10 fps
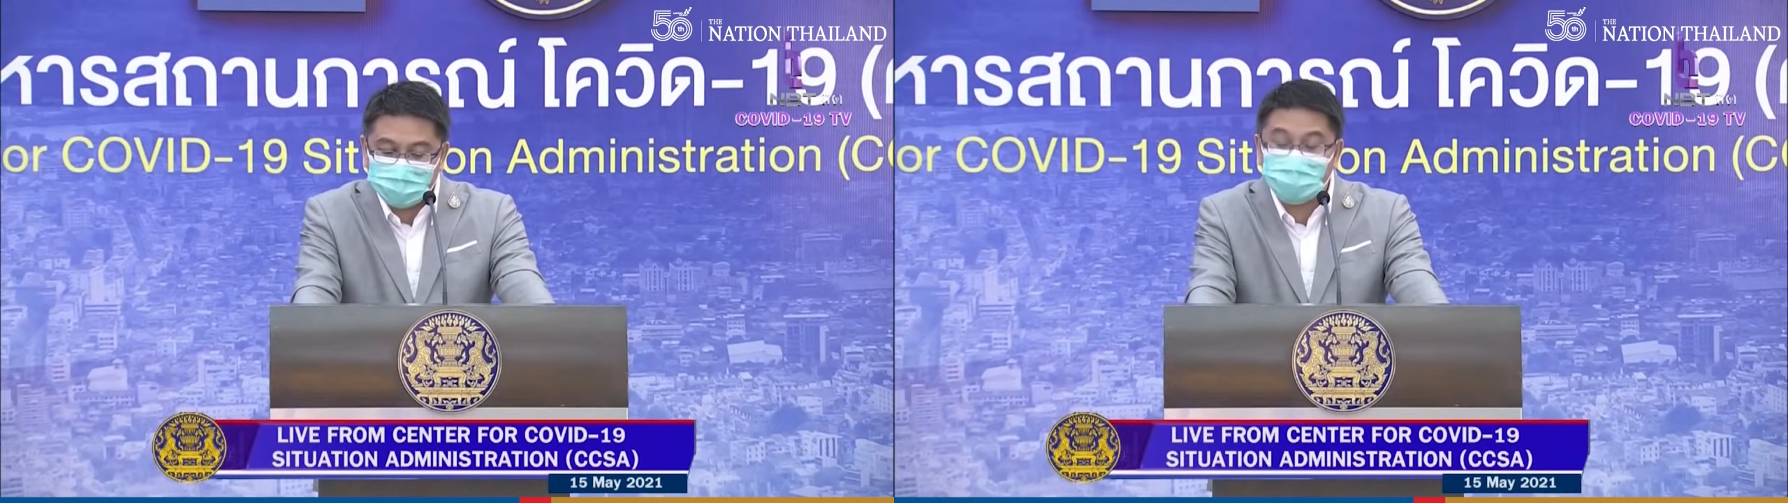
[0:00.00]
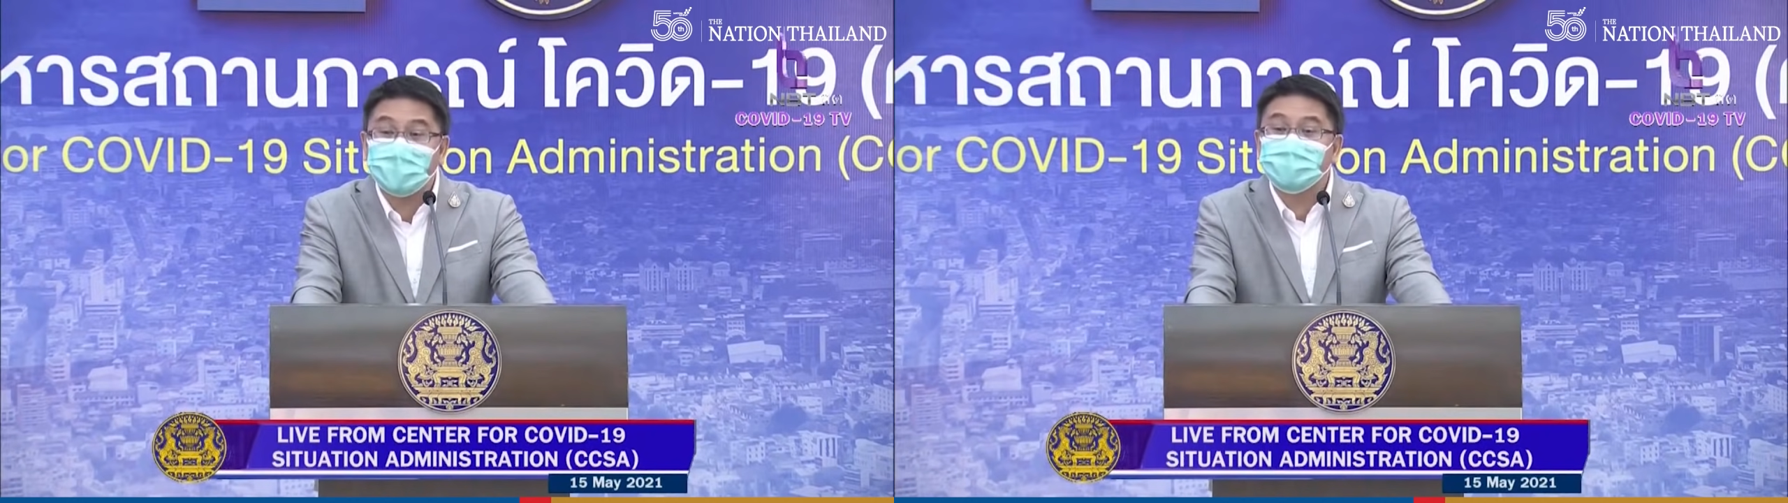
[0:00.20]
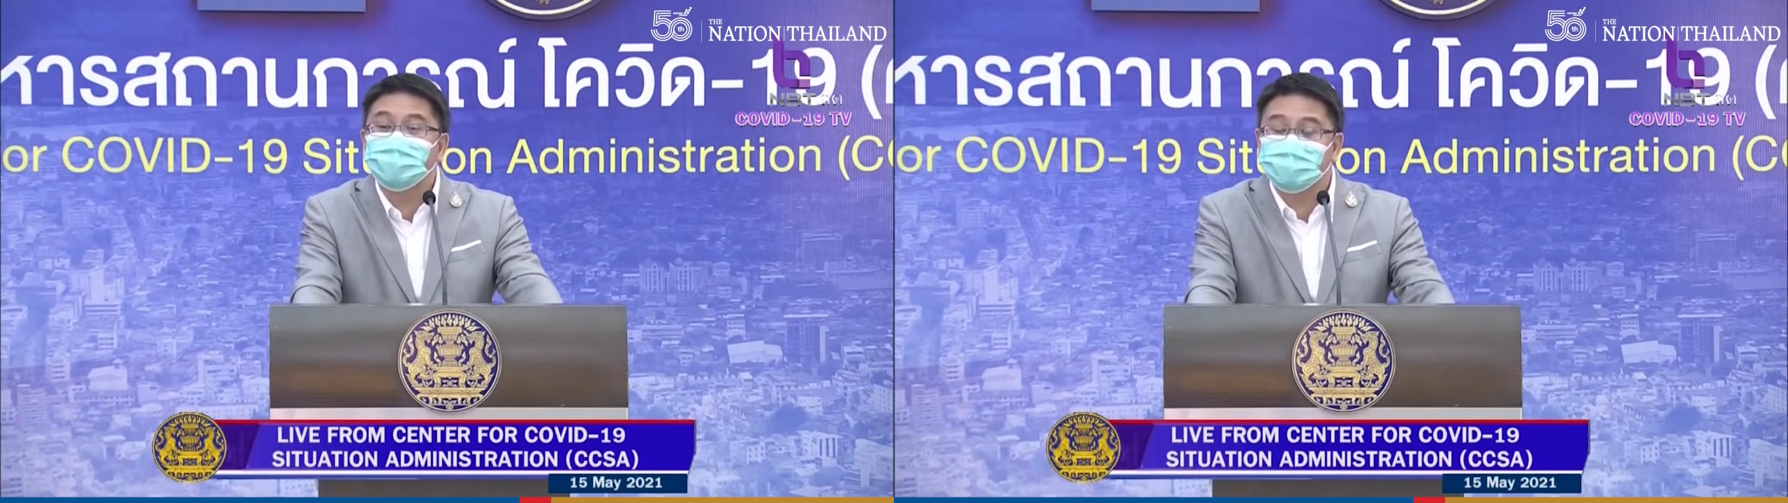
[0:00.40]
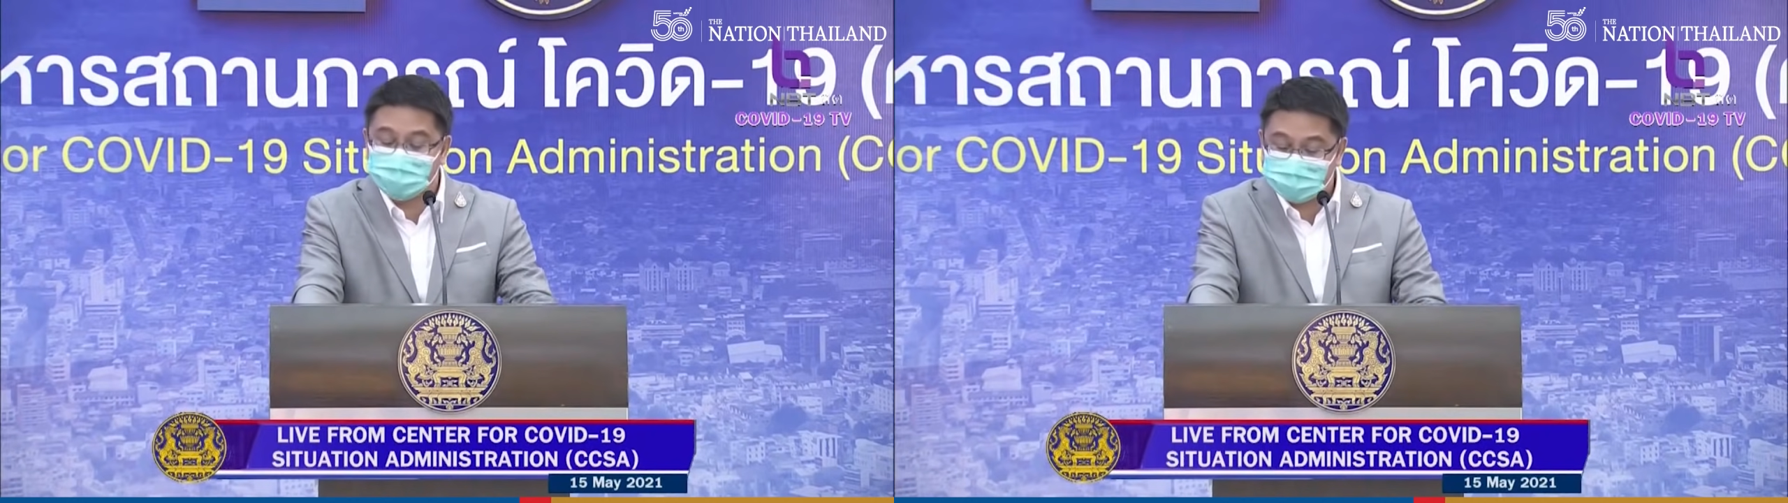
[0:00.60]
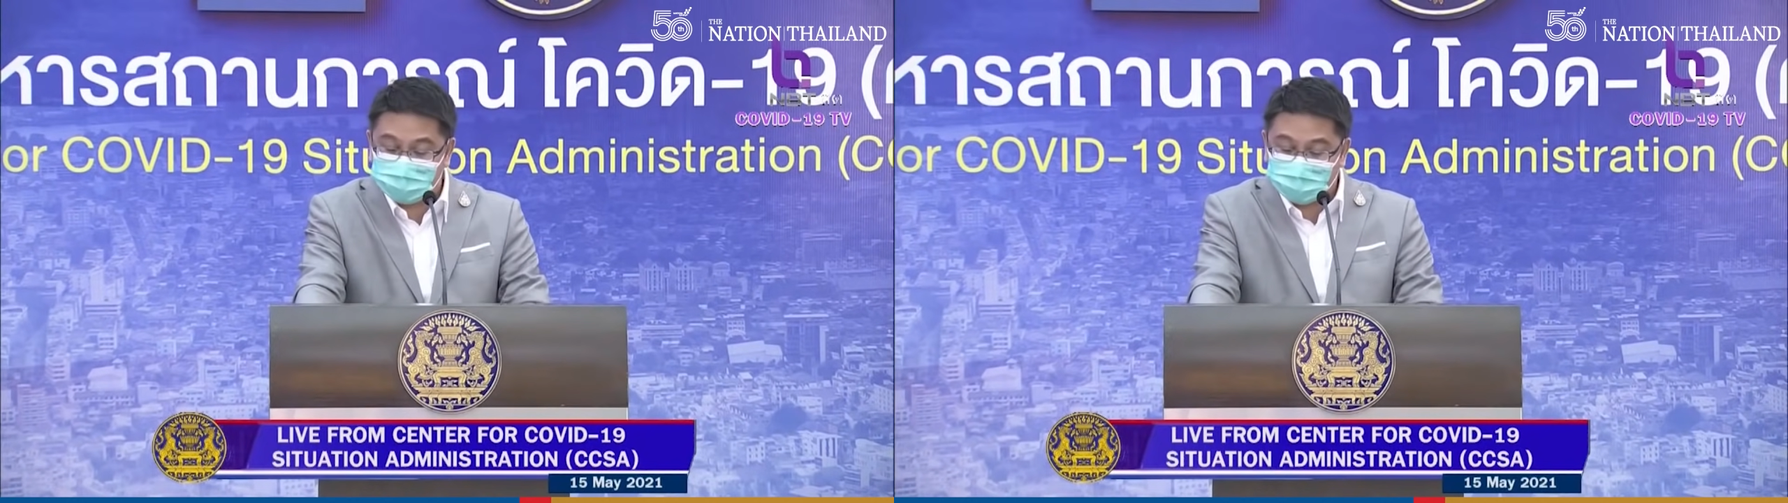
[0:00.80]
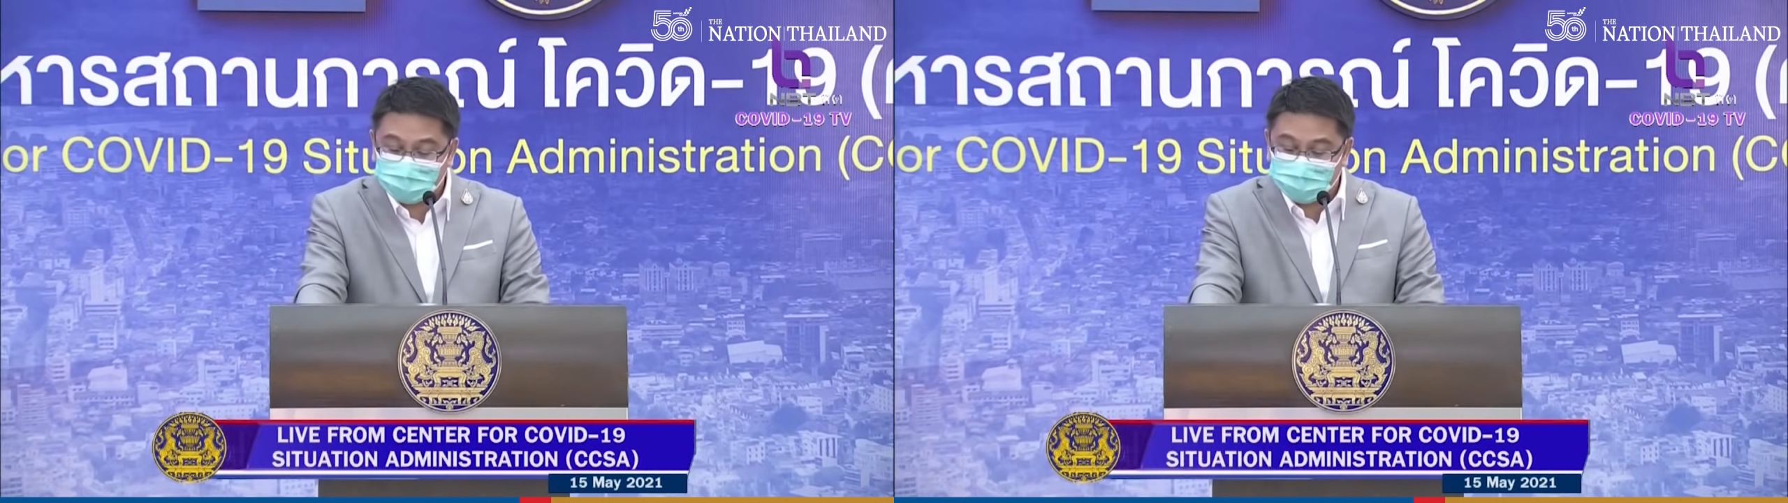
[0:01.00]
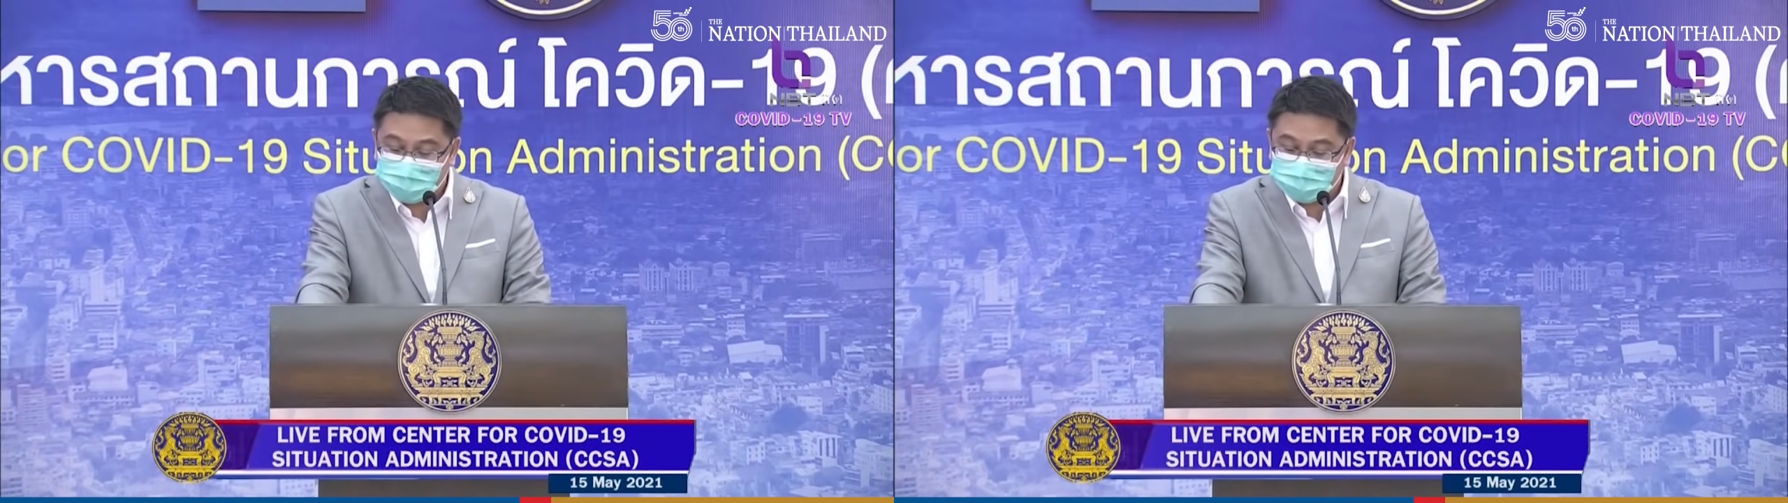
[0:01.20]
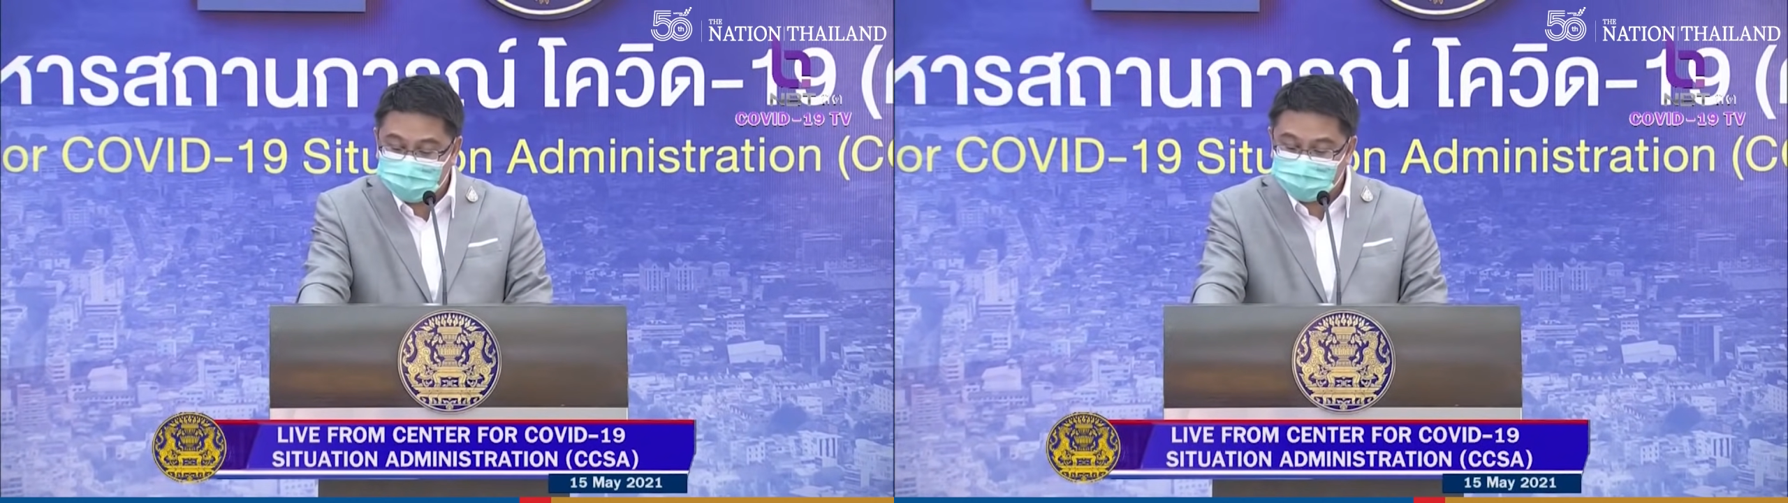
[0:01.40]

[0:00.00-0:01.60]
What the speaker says: Corrections Department.